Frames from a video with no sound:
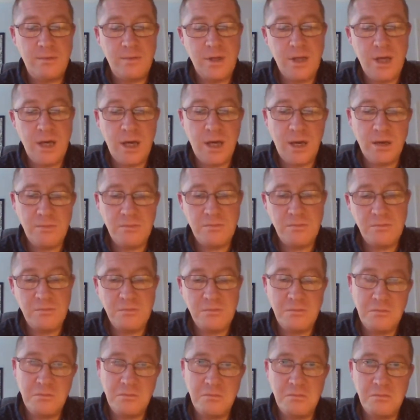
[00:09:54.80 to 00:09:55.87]
Year
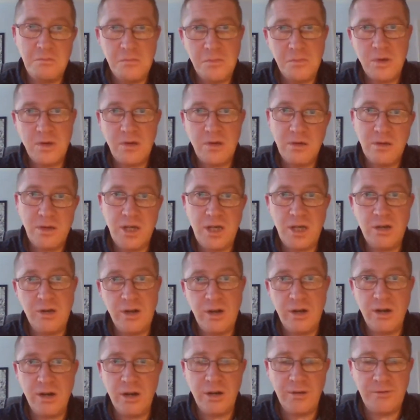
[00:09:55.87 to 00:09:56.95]

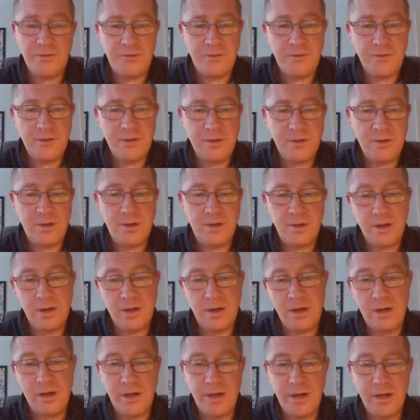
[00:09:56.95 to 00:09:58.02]
and a half,
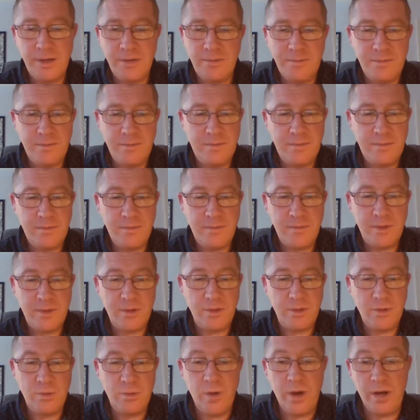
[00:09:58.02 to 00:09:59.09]
I lied.
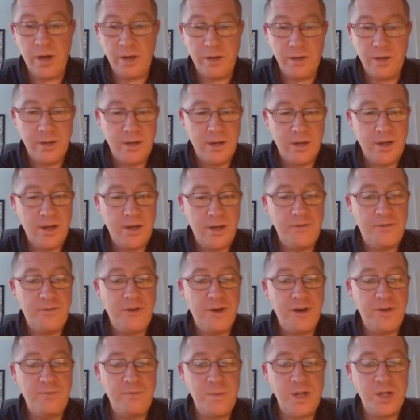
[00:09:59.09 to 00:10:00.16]
Well, in
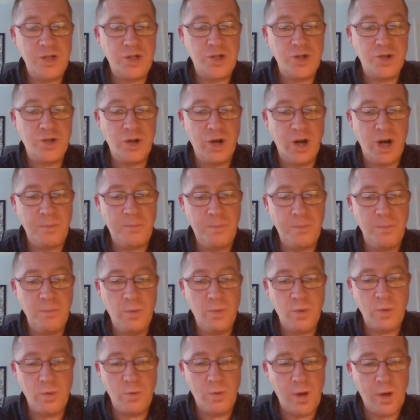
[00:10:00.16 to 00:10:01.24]
5 minutes, she got up and
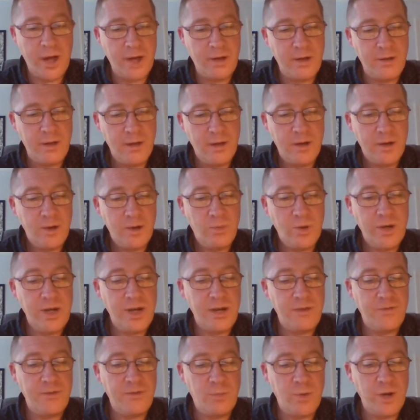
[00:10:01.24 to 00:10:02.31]
walked away, and
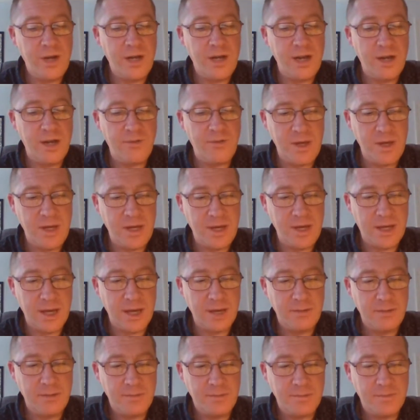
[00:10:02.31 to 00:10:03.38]
we'd meet
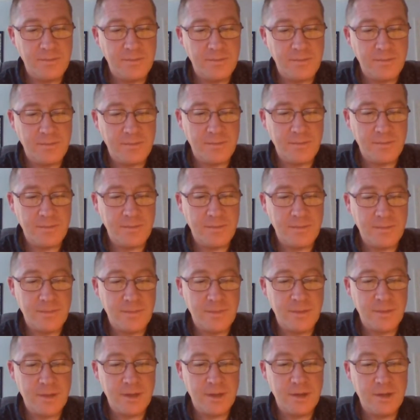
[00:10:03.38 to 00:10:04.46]
again.
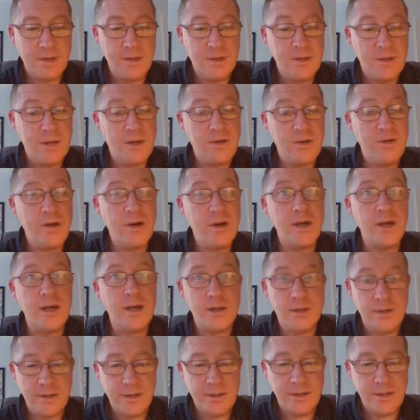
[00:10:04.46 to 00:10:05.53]
That right?
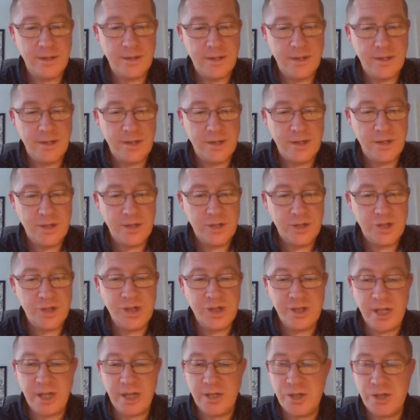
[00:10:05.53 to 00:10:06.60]
She
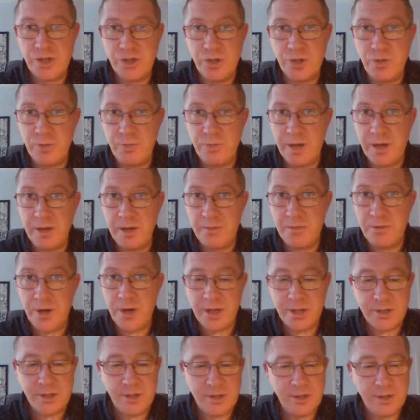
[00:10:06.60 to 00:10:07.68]
sounded suitably
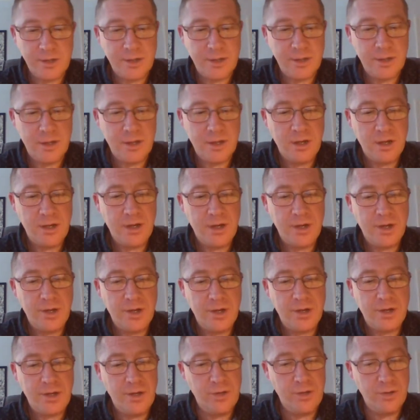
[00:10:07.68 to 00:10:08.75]
impressed.
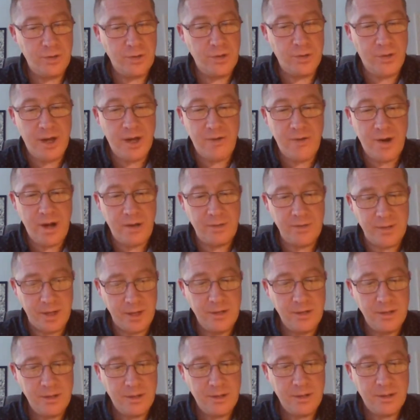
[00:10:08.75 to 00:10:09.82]
You know your way around
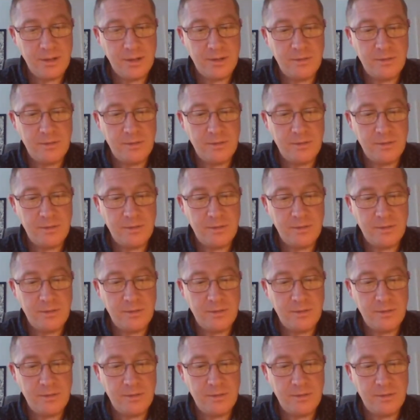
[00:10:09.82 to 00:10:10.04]
then?